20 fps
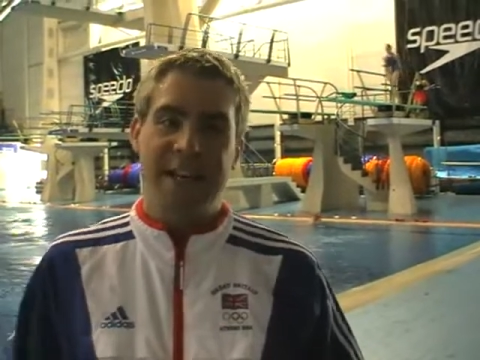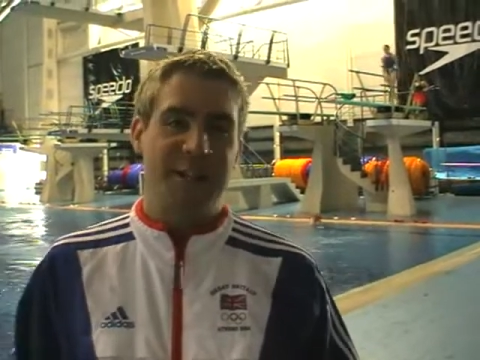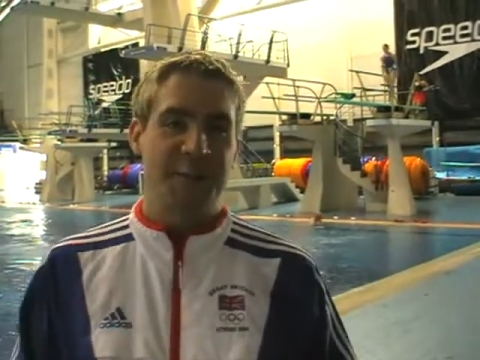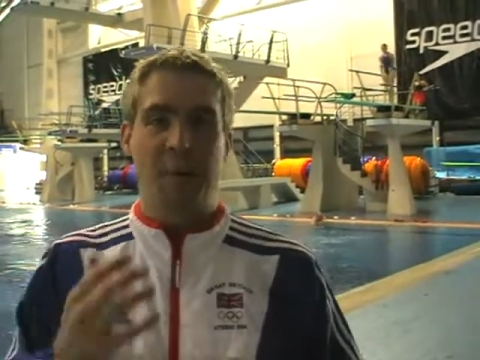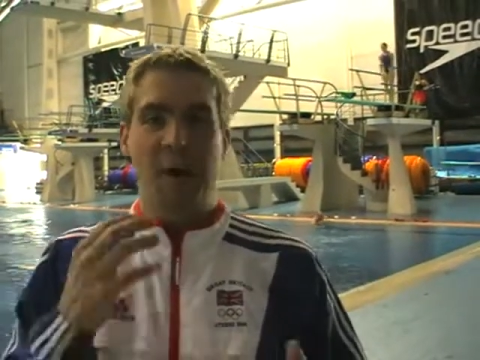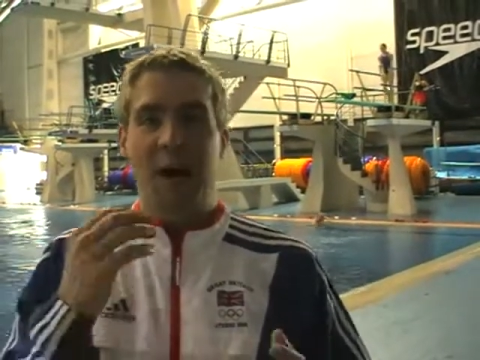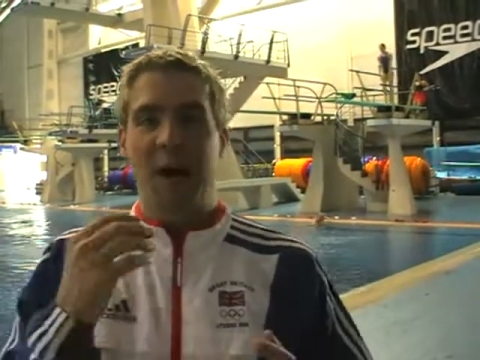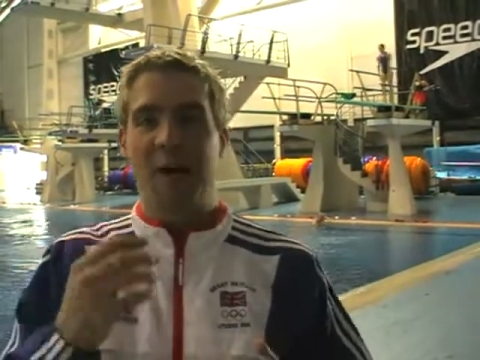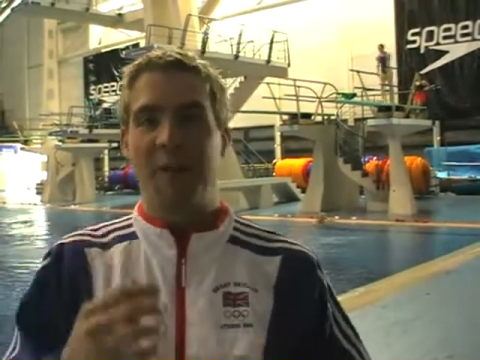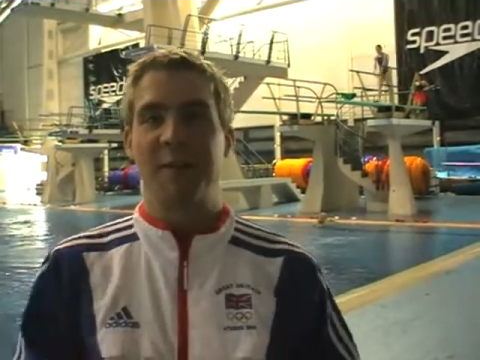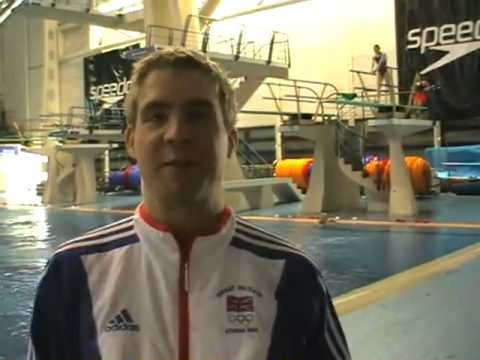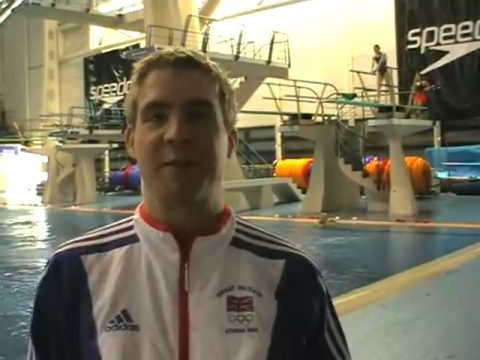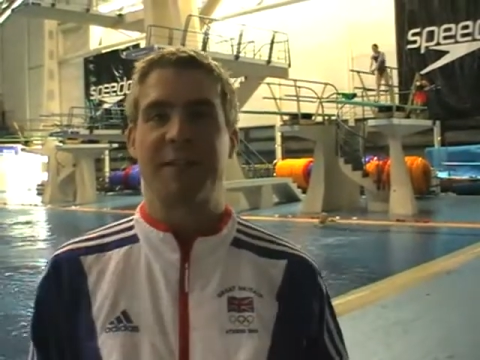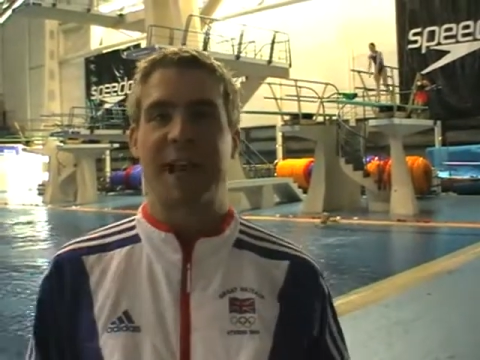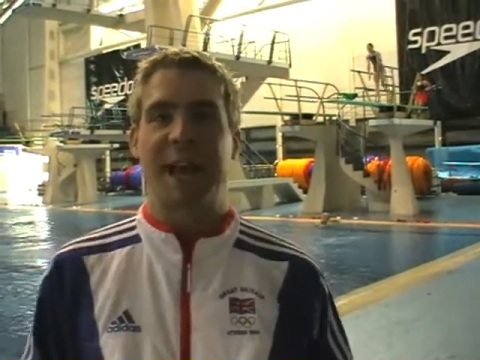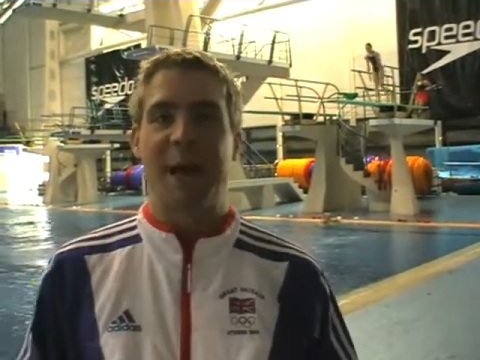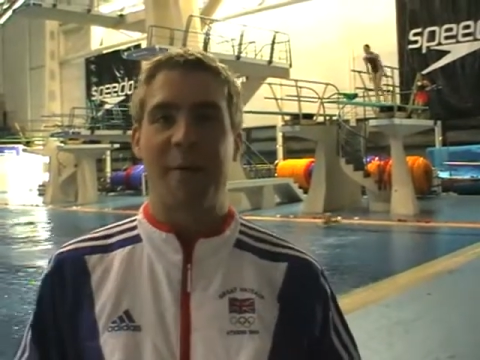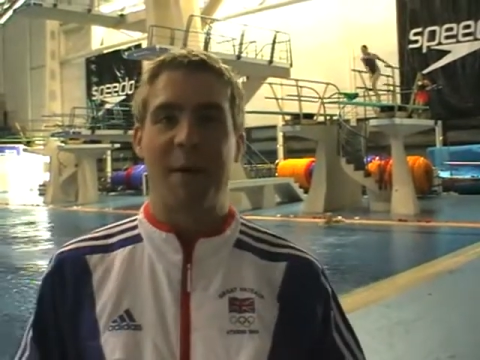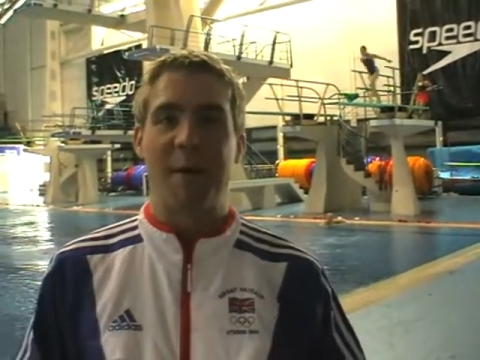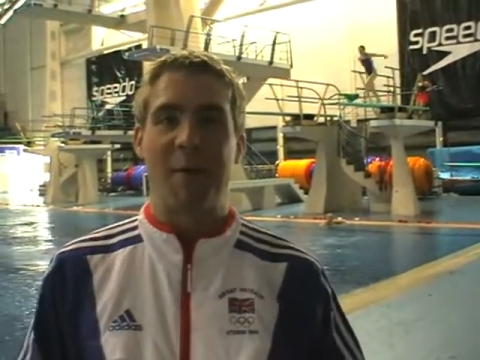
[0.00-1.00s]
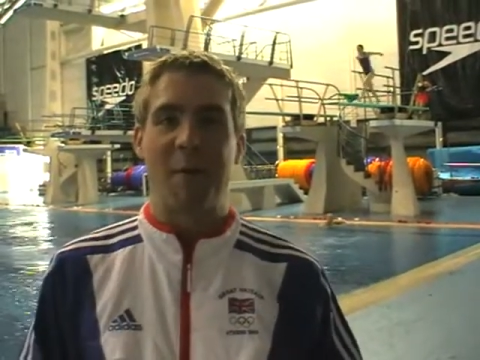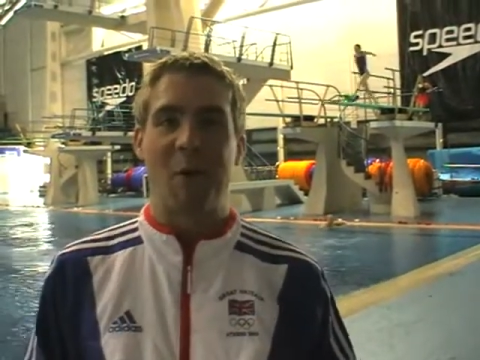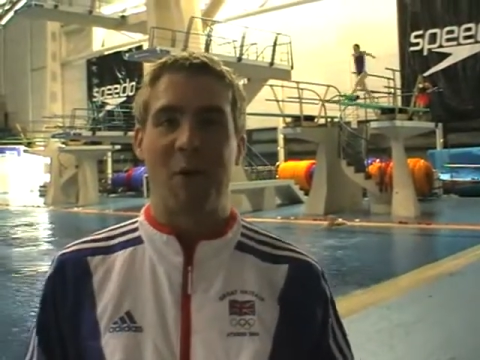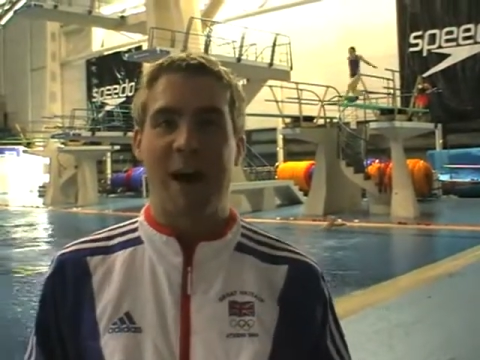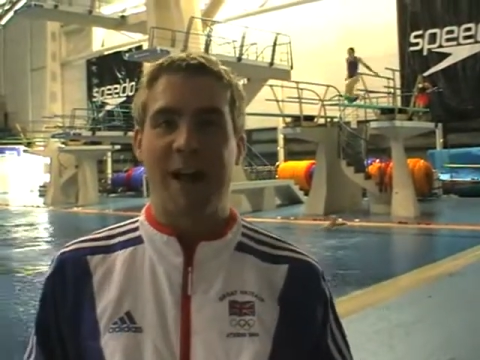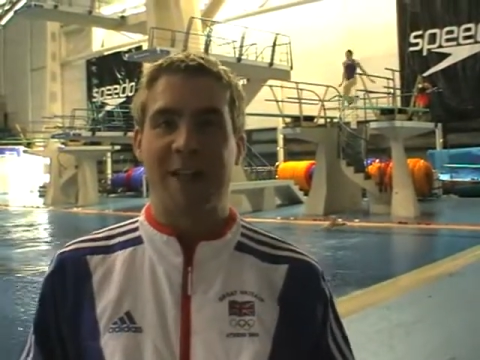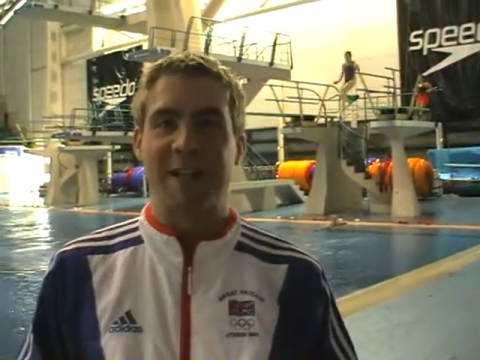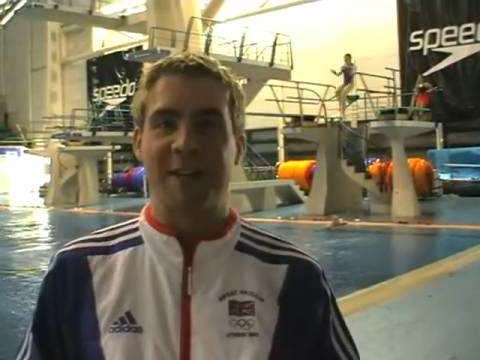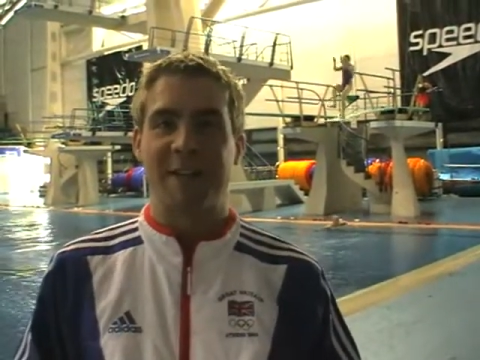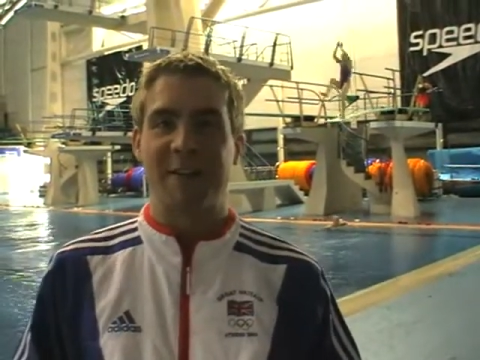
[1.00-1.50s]
inspire them to get a bit more
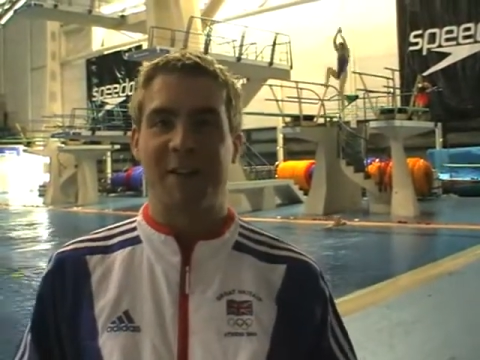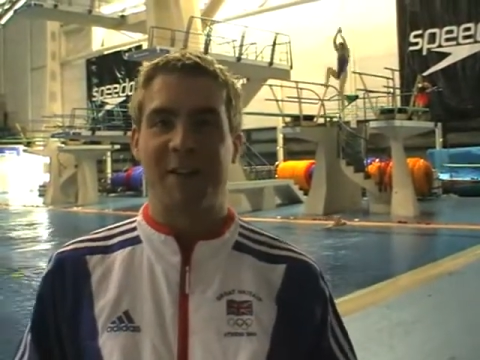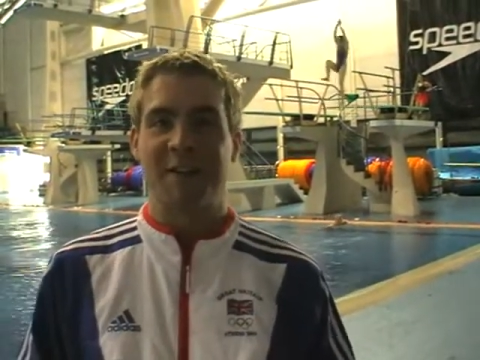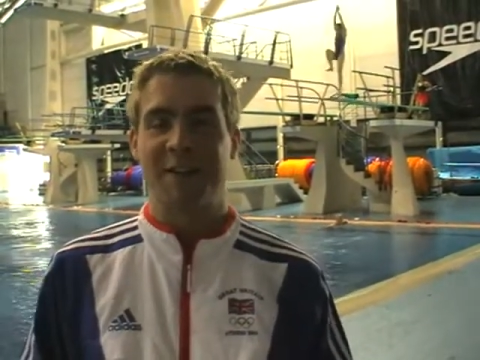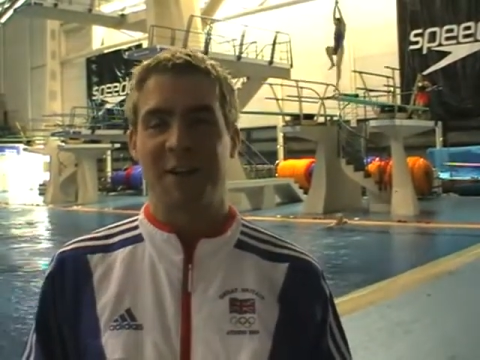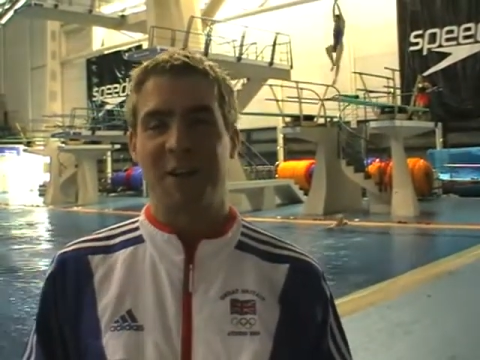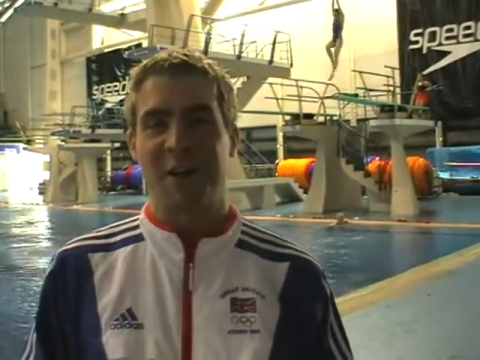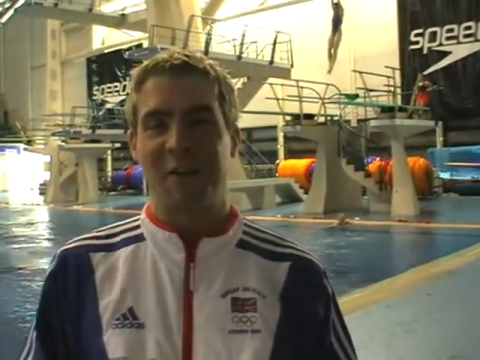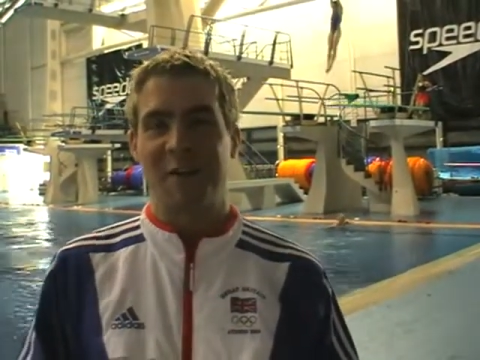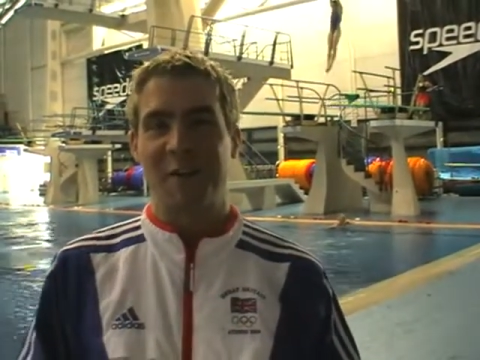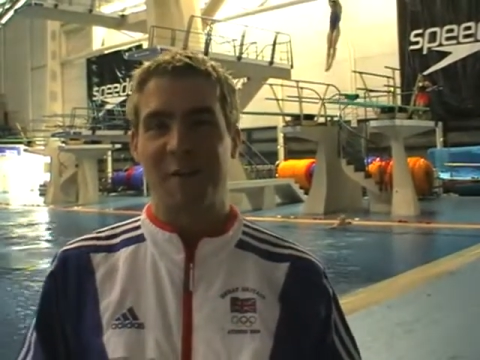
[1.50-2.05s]
active because a lot of